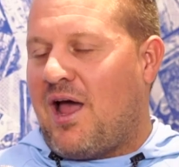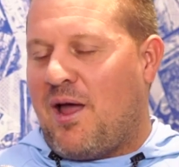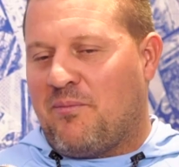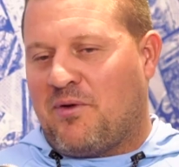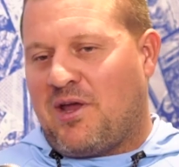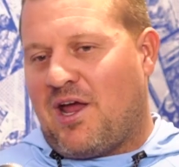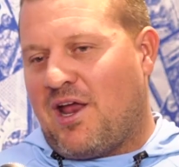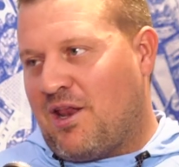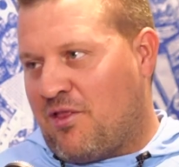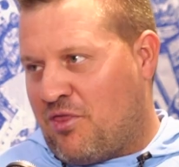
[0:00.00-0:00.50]
I'm
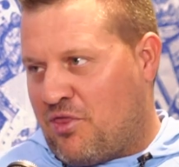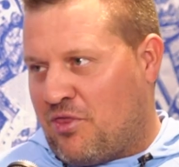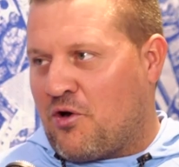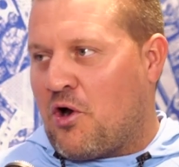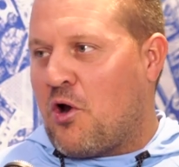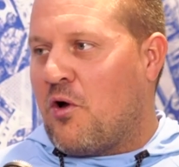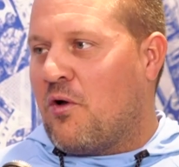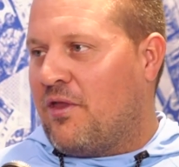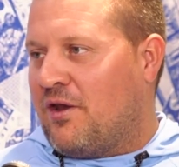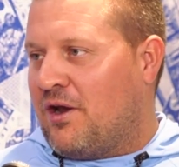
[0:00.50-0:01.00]
kind of
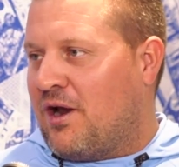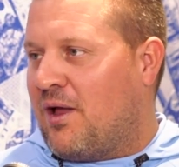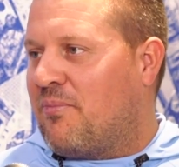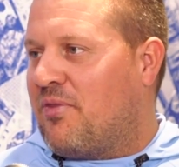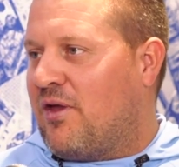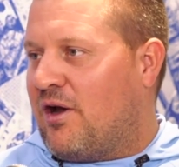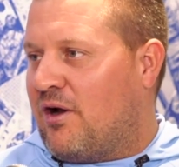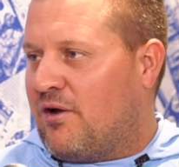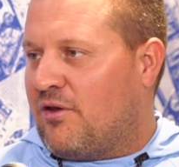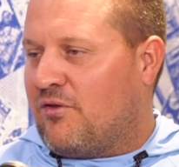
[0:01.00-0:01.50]
throwing it up
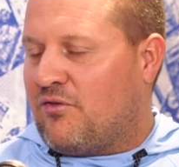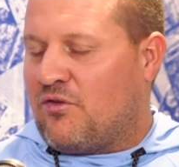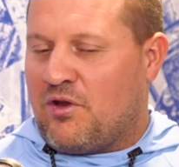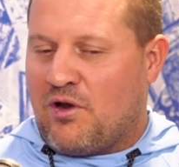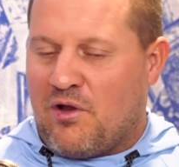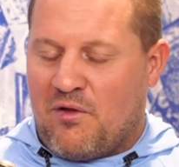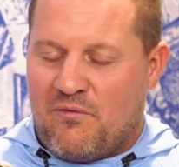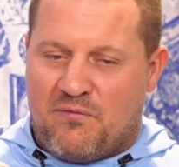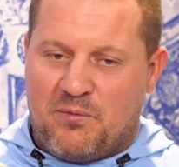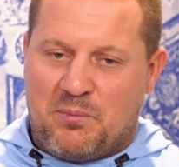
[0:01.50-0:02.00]
there as,
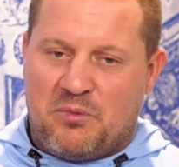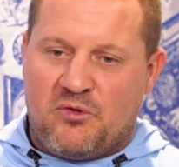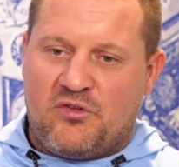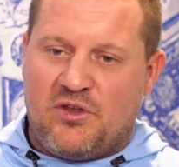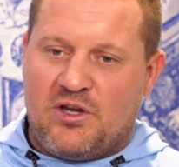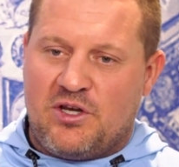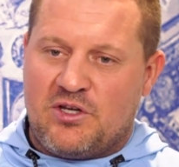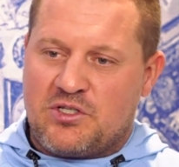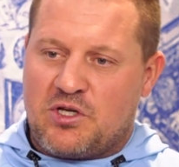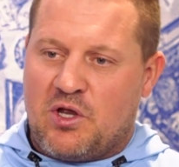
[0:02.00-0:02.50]
if the
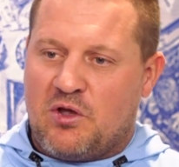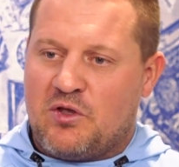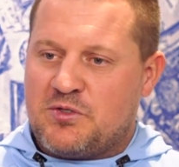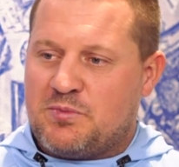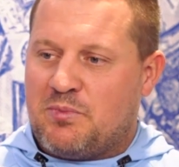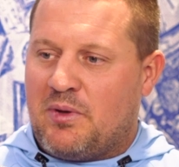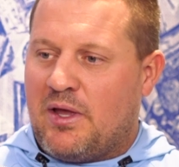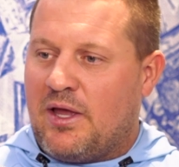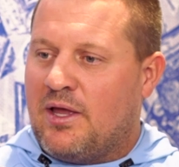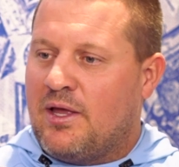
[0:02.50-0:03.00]
percentage goes,
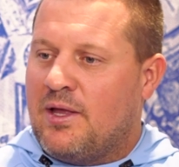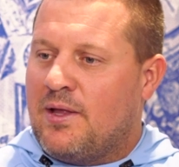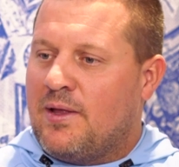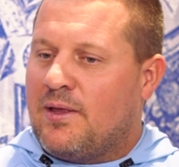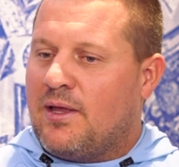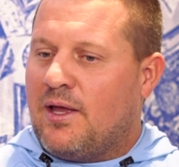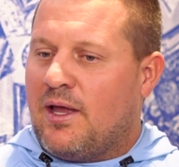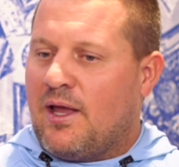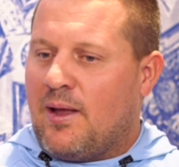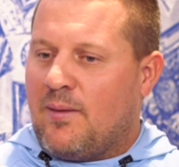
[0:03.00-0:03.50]
but,
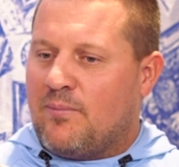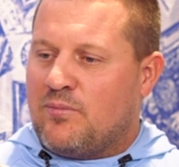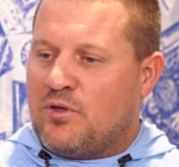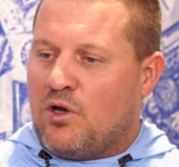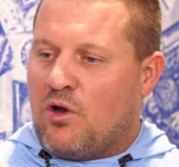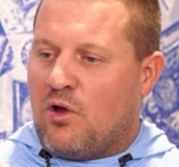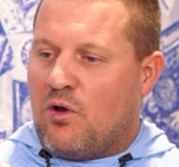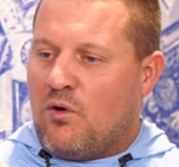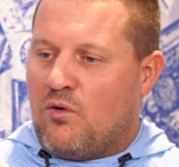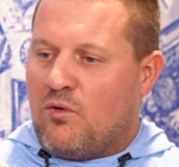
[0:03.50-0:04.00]

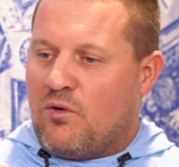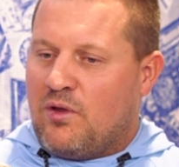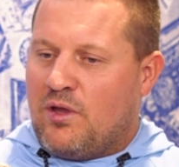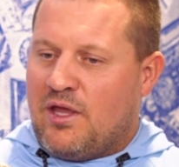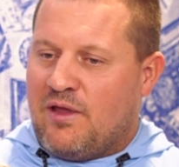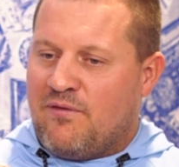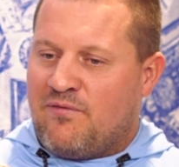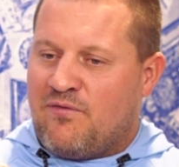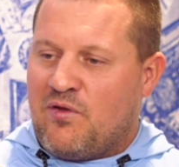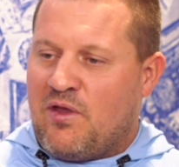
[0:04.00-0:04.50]

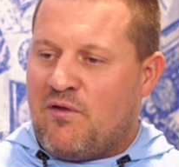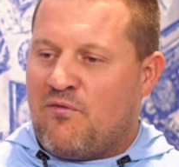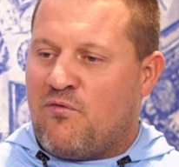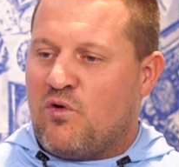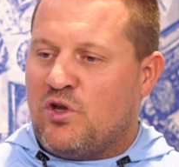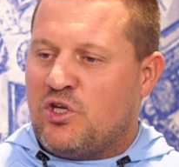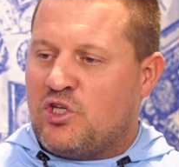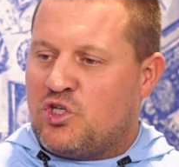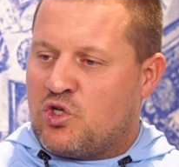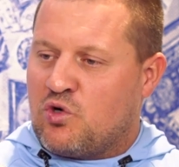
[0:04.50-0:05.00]
if
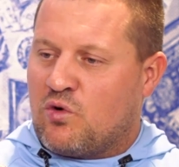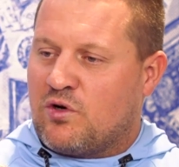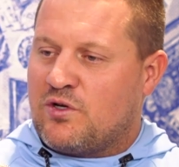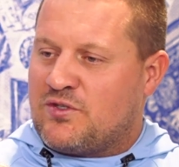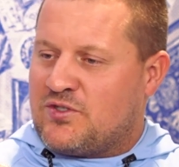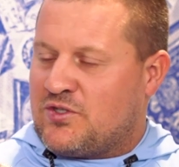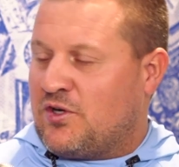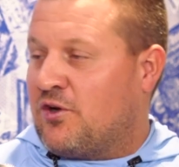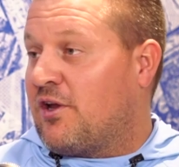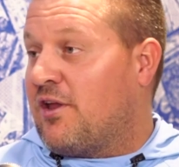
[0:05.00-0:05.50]
we short
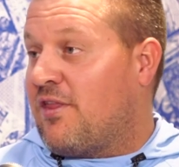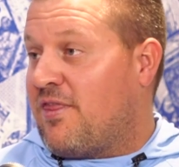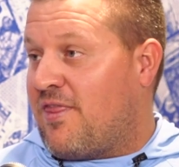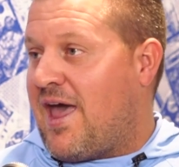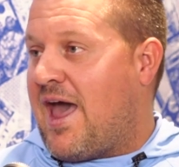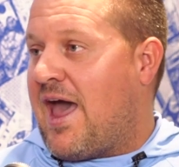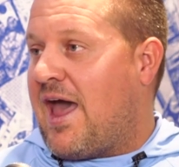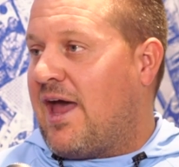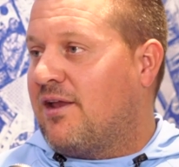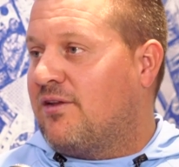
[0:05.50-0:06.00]
circuit
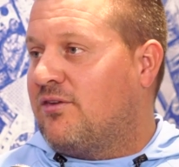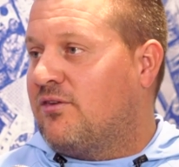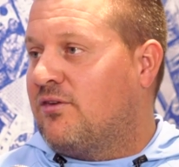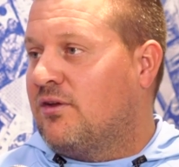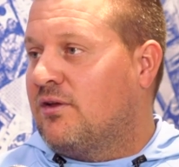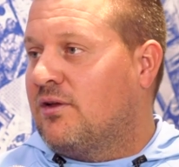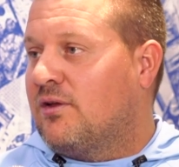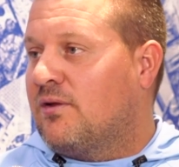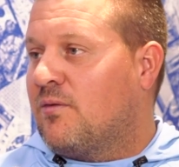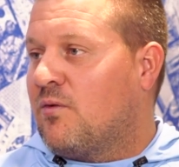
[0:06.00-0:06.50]
that,
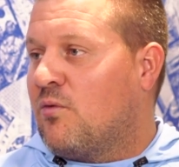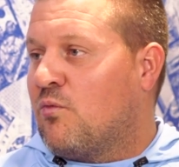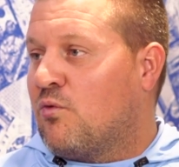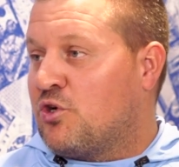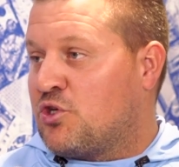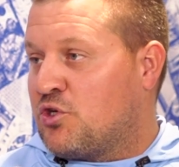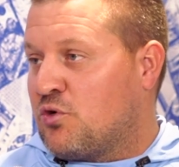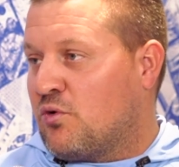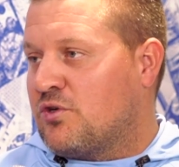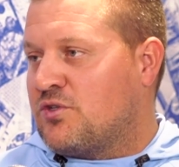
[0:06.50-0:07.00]
we're
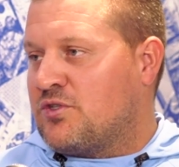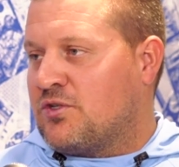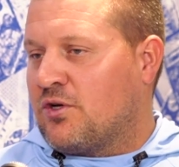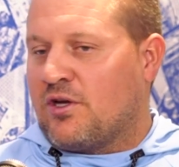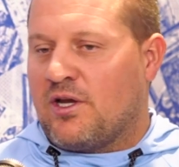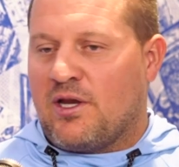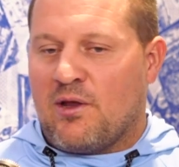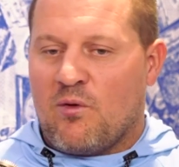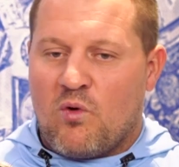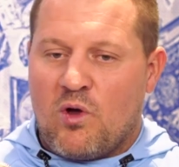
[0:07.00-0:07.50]
short
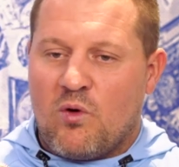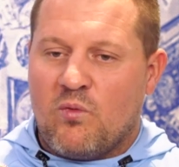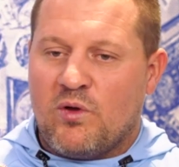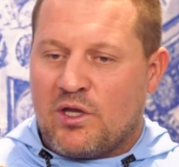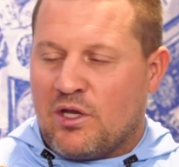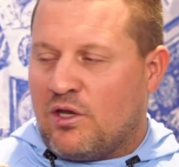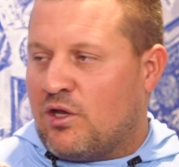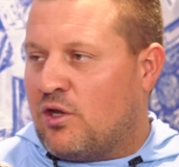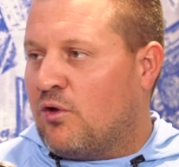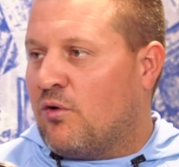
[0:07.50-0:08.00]
circuiting what we
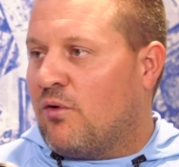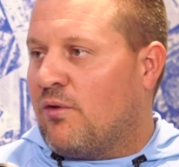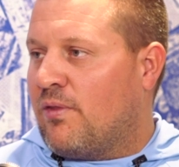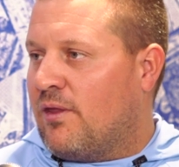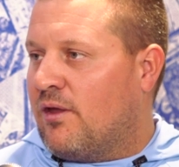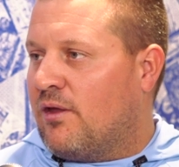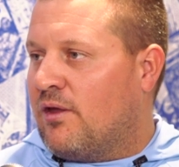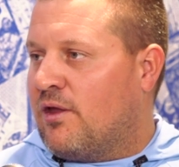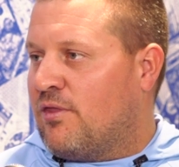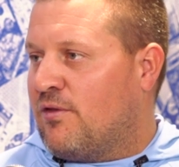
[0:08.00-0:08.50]
can do in
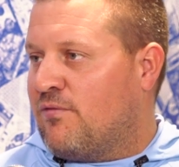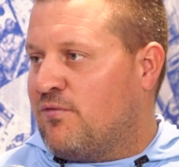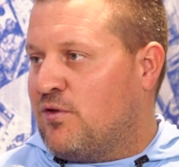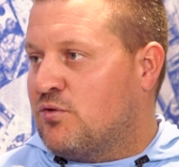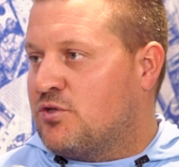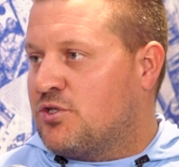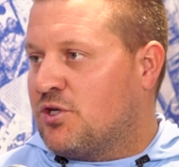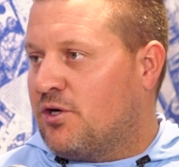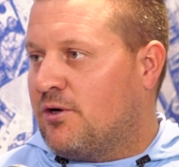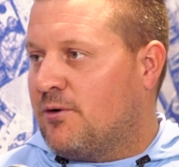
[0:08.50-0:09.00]
the
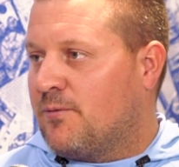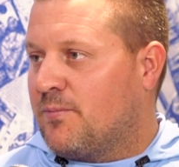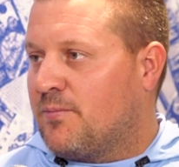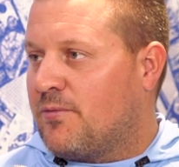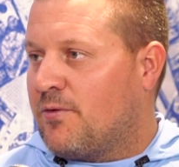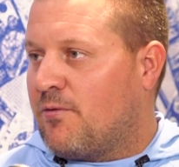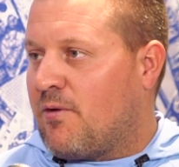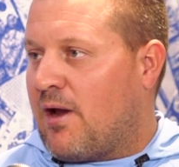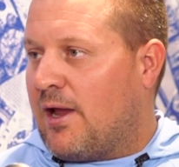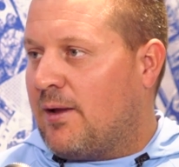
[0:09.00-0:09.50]
future.
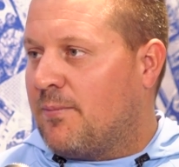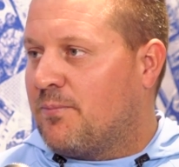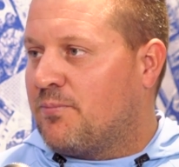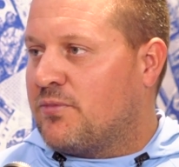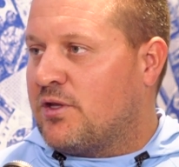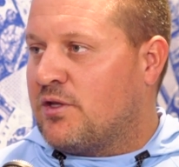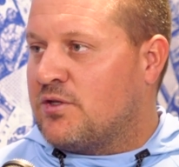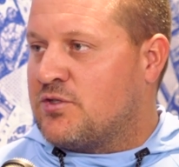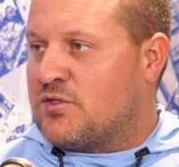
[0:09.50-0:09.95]
Right. Yeah.